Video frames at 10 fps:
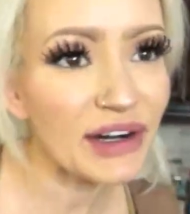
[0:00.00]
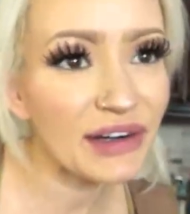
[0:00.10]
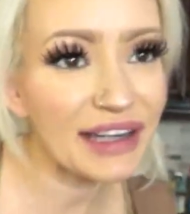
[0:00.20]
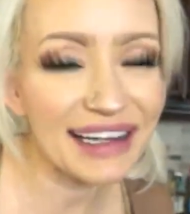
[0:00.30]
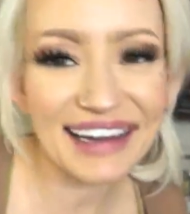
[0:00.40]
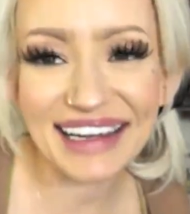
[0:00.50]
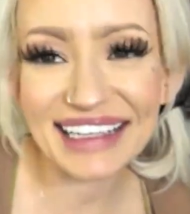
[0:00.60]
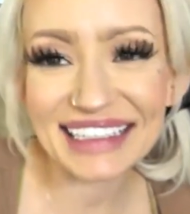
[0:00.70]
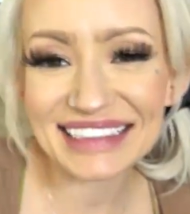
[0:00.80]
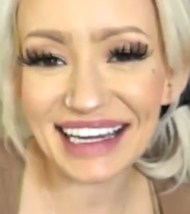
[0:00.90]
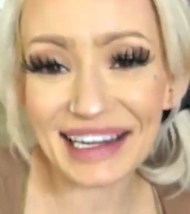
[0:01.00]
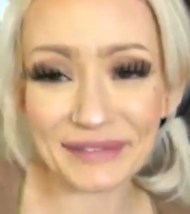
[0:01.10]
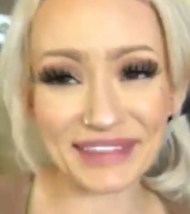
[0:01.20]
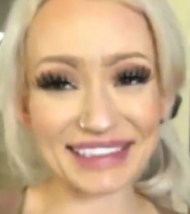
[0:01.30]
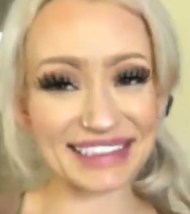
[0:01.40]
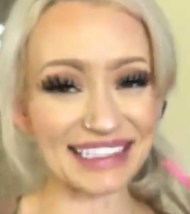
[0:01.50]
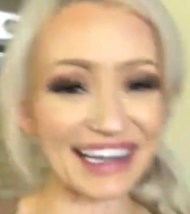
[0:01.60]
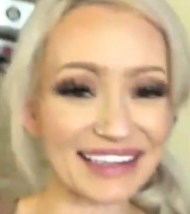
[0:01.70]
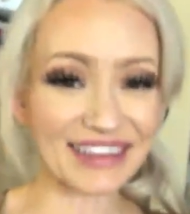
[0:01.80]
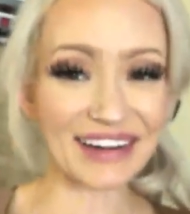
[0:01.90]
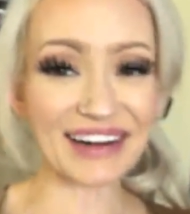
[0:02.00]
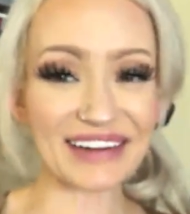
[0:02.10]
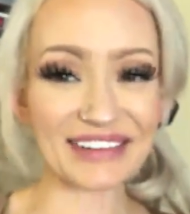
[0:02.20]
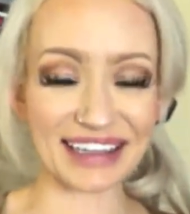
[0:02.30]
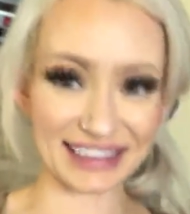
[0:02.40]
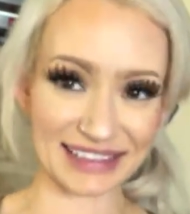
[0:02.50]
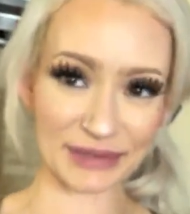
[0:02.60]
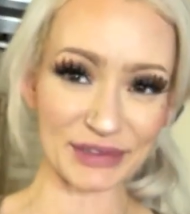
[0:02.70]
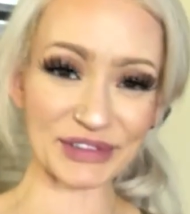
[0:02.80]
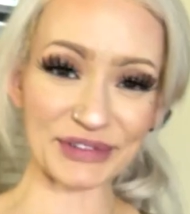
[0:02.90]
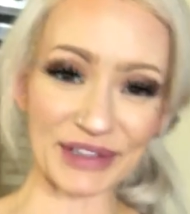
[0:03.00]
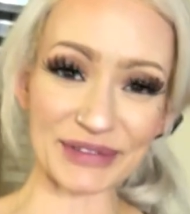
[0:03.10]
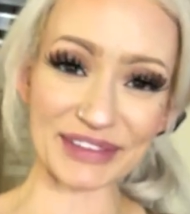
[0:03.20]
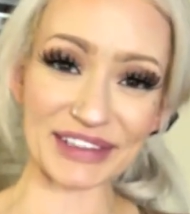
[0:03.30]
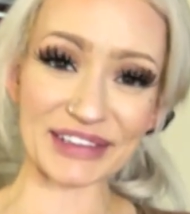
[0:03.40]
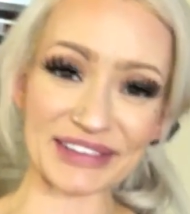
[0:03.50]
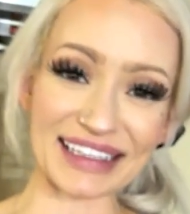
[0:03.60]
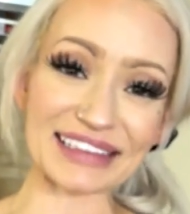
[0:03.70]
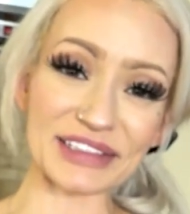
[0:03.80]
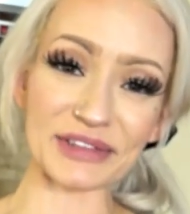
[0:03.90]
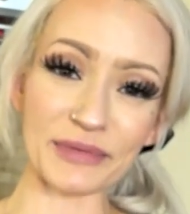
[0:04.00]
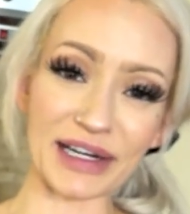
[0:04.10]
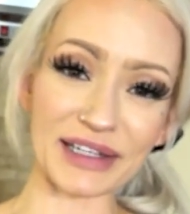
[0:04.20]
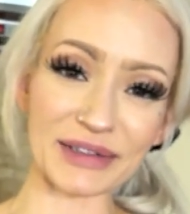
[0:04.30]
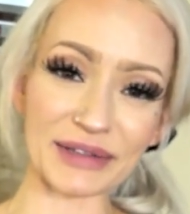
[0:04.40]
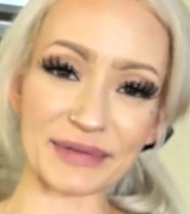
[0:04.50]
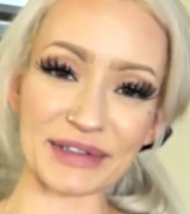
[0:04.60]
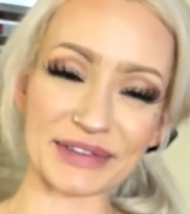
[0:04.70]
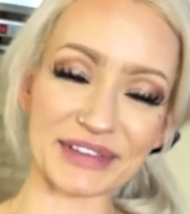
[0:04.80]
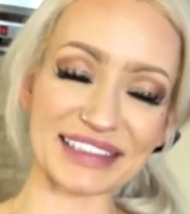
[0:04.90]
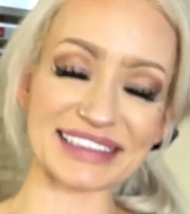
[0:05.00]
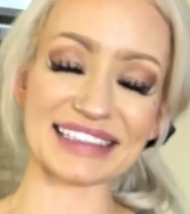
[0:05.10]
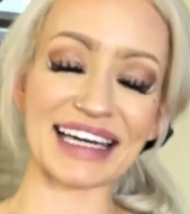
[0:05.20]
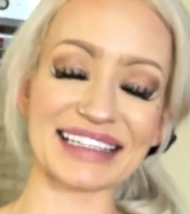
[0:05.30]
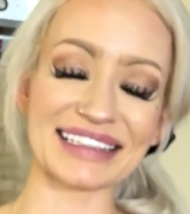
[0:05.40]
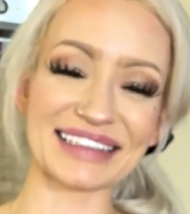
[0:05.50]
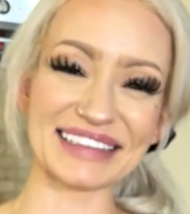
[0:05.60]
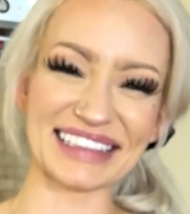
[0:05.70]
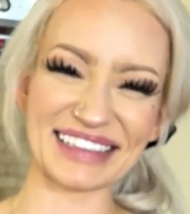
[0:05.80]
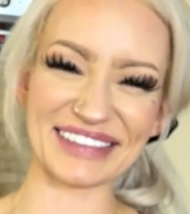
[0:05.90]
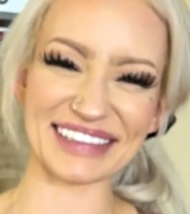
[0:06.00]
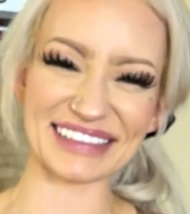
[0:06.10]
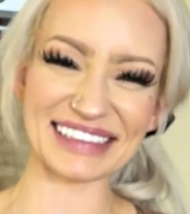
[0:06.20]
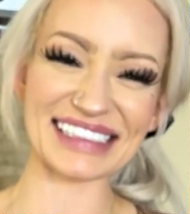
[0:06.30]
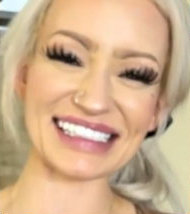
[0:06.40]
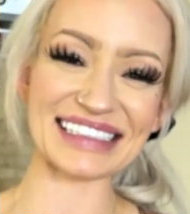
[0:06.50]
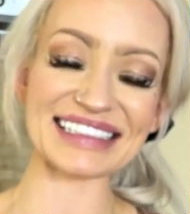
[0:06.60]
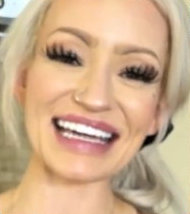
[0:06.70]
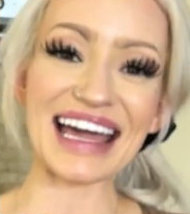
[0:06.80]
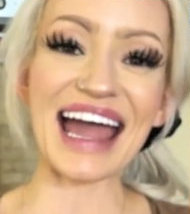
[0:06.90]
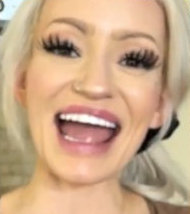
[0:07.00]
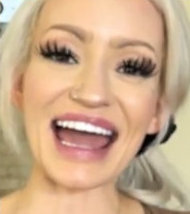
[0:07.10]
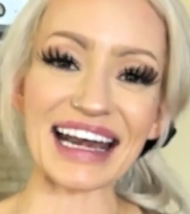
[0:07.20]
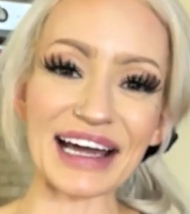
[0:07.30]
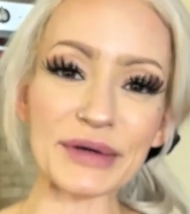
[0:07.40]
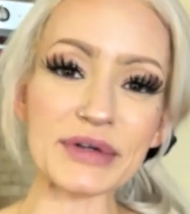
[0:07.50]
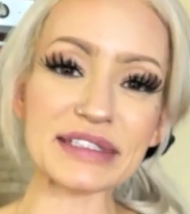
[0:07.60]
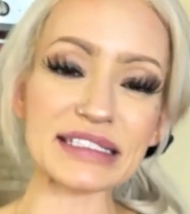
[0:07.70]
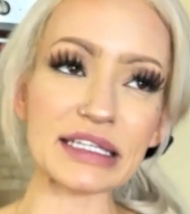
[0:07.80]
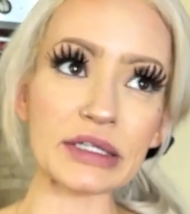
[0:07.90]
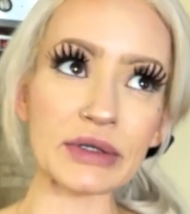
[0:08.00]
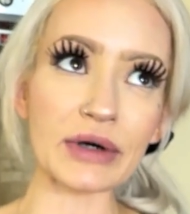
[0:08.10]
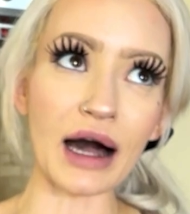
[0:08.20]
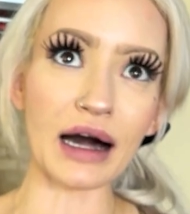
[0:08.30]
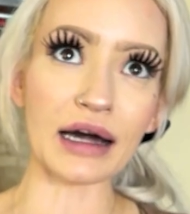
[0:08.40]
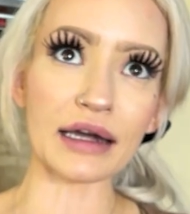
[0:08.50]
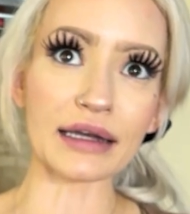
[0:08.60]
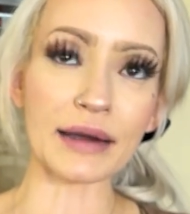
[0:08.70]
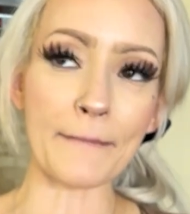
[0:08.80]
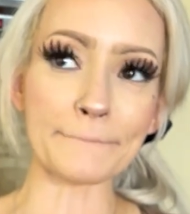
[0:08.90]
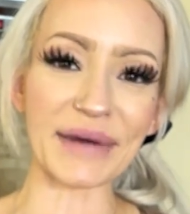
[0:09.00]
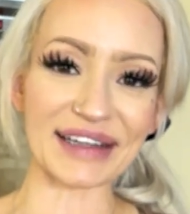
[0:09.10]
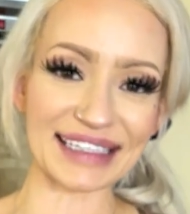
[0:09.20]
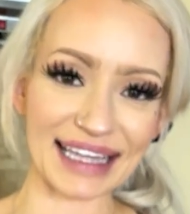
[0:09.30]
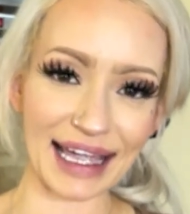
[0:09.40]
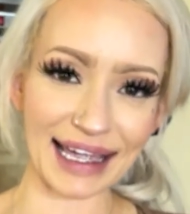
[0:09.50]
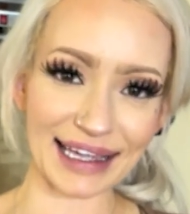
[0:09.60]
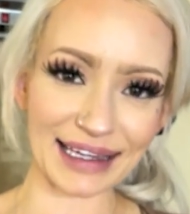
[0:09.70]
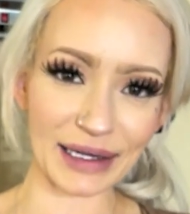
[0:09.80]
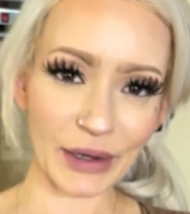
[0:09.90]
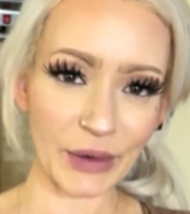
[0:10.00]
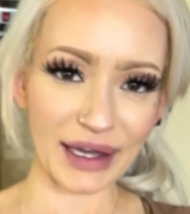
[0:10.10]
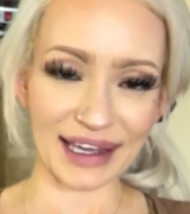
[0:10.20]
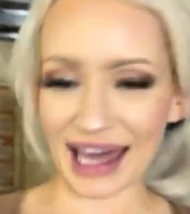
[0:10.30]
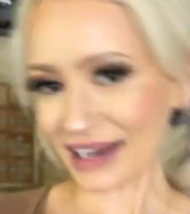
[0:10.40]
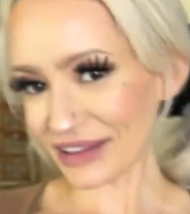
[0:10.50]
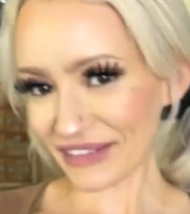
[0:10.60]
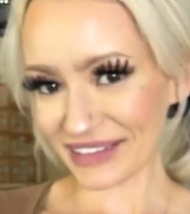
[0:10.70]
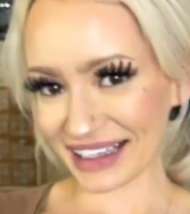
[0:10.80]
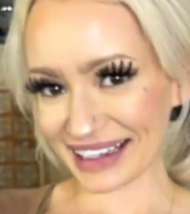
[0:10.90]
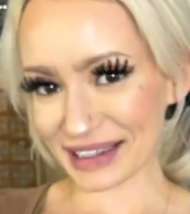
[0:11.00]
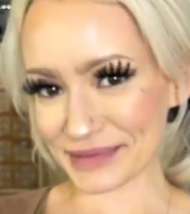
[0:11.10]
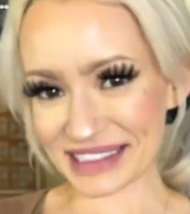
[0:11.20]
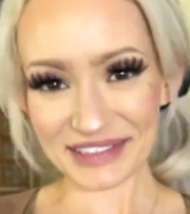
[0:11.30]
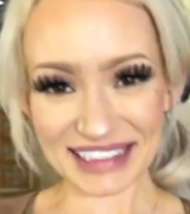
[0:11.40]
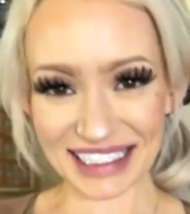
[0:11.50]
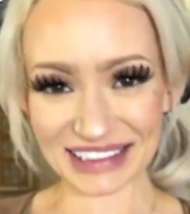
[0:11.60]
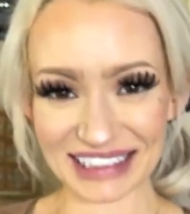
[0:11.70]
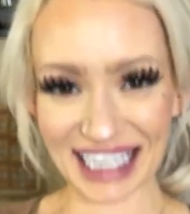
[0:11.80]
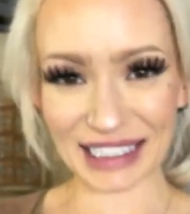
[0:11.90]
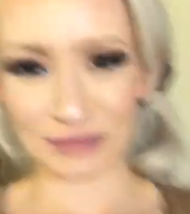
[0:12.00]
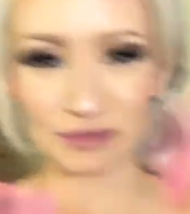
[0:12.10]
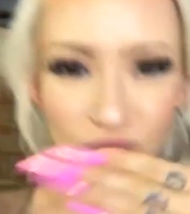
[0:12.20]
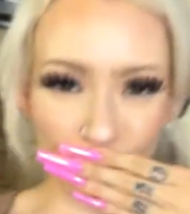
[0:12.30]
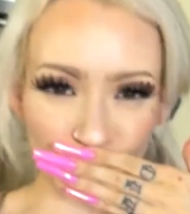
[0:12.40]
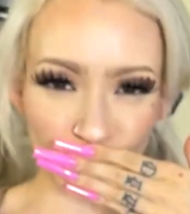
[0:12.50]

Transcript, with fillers: Okay guys, I'm gonna sign off. I had so much fun with you. Thank you for bearing with me for these technical difficulties. And I will see you on Monday at 11 a.m. Pacific Standard Time.